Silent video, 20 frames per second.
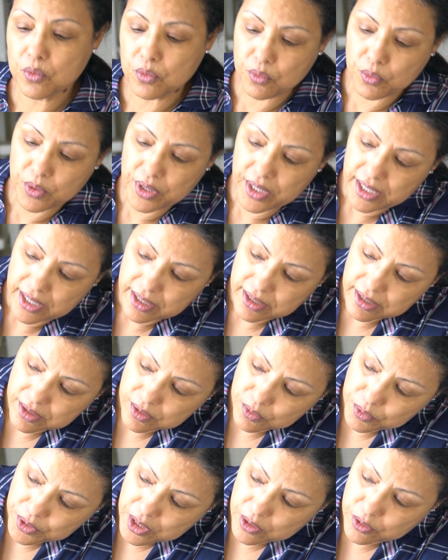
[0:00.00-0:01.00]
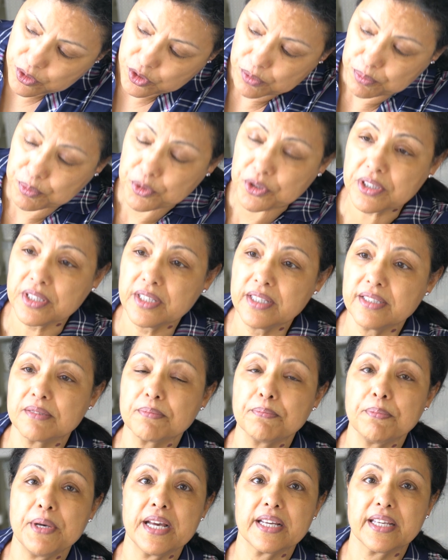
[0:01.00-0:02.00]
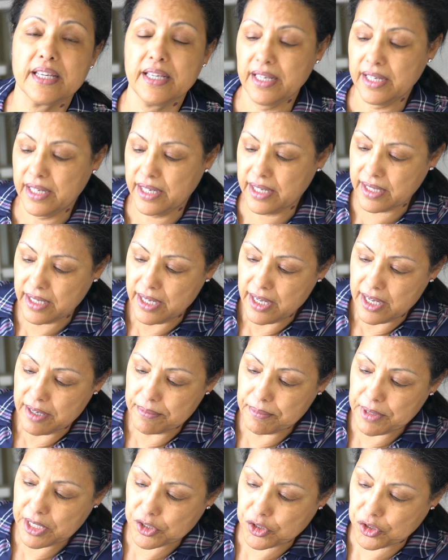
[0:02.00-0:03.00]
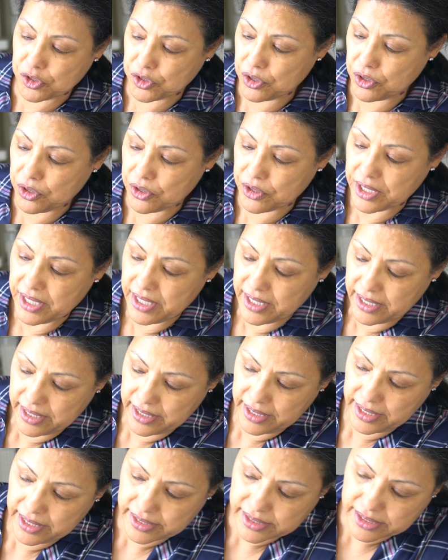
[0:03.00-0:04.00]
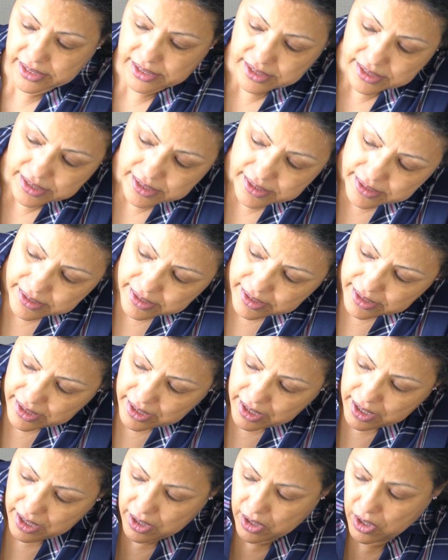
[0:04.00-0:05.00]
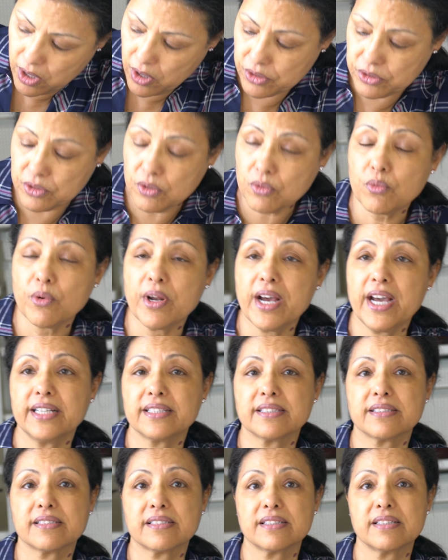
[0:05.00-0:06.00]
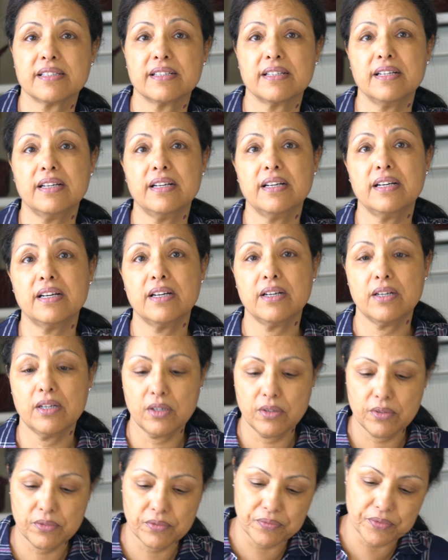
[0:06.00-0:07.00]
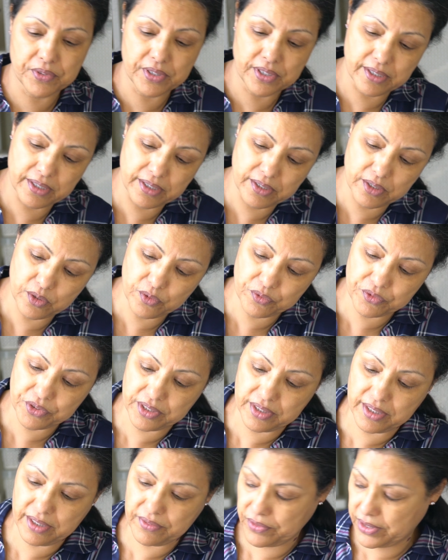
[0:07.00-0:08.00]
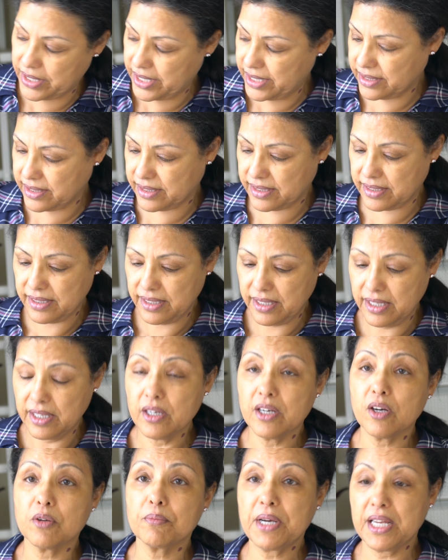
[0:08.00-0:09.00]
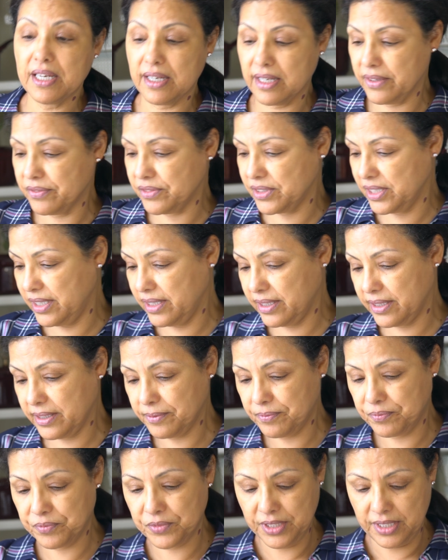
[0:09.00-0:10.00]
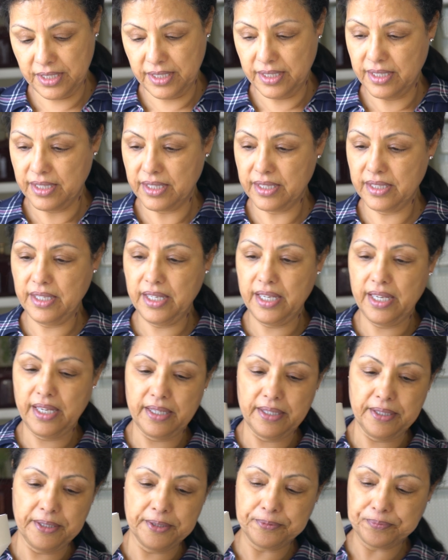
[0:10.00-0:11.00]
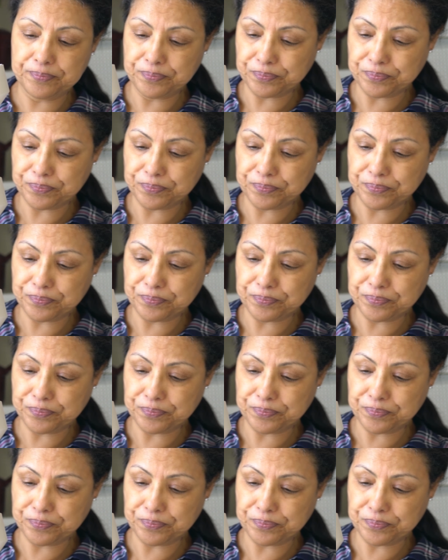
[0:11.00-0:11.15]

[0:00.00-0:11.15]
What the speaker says: where we're going to put this back here. Make sure it's on the right of the device, on my left here. Then